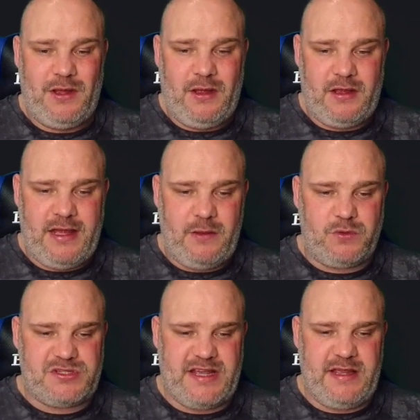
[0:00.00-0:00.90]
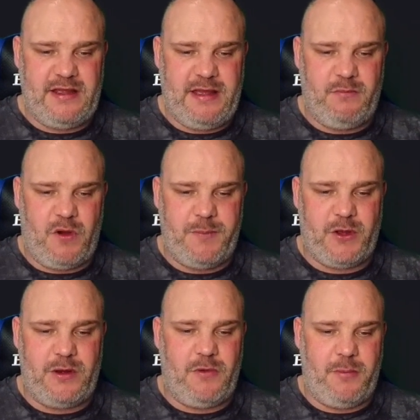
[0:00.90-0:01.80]
yeah, we'll see. It might be
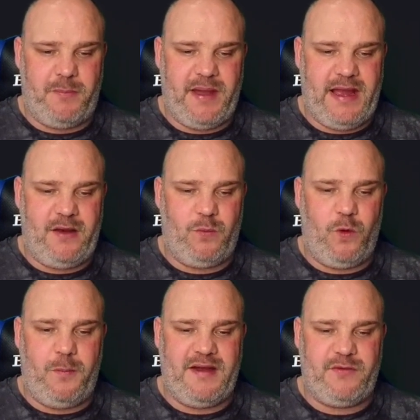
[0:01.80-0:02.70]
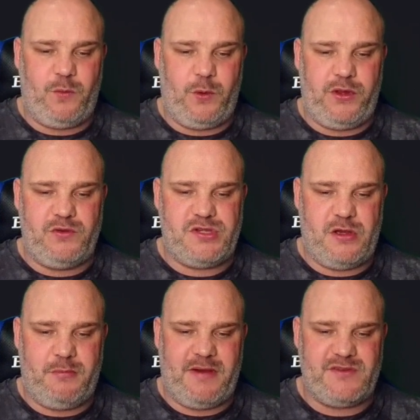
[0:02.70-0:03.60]
good, it might be bad. War Mother will use
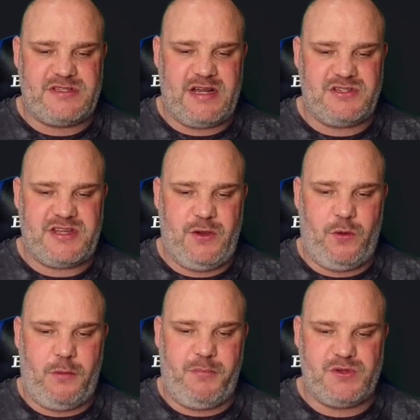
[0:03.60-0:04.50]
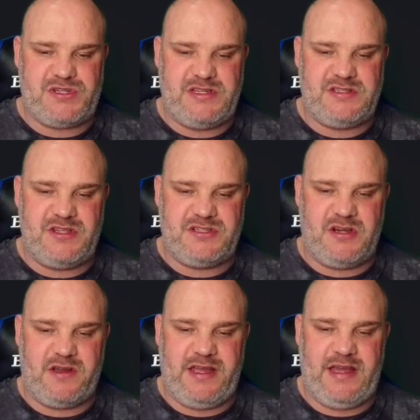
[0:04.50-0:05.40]
her Mother's Touch skill on bosses the
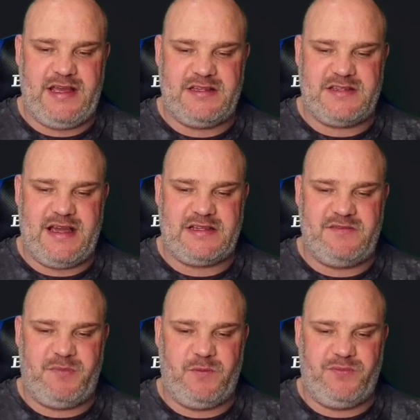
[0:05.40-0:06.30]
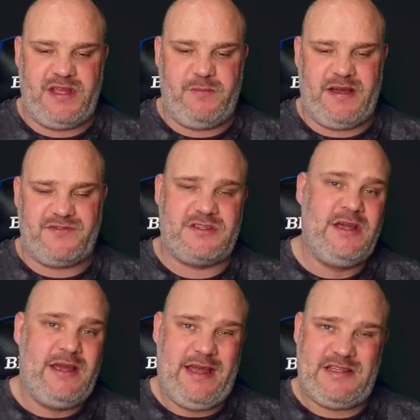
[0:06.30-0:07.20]
target as active bomb debuffs.
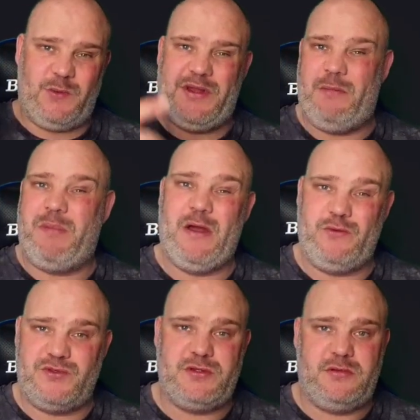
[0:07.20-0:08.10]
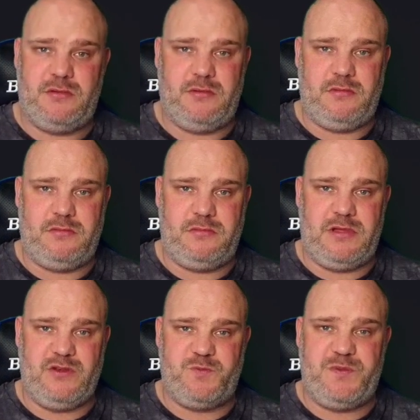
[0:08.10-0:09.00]
It's the one that blows
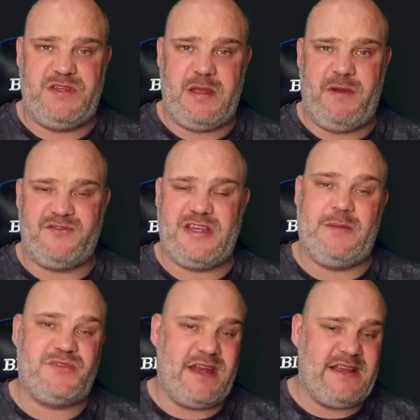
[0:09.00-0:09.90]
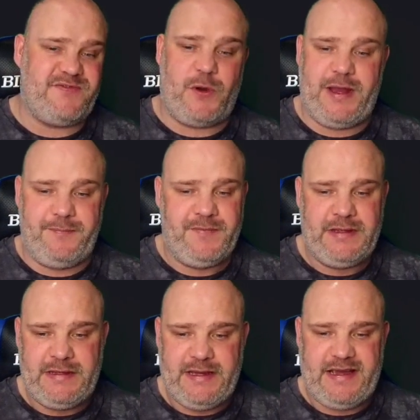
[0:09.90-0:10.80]
those debuffs up, so that's fine,
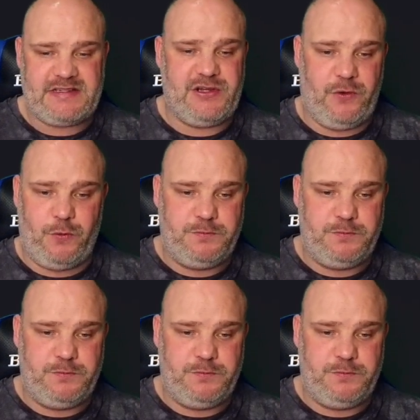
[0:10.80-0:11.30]
that's cool.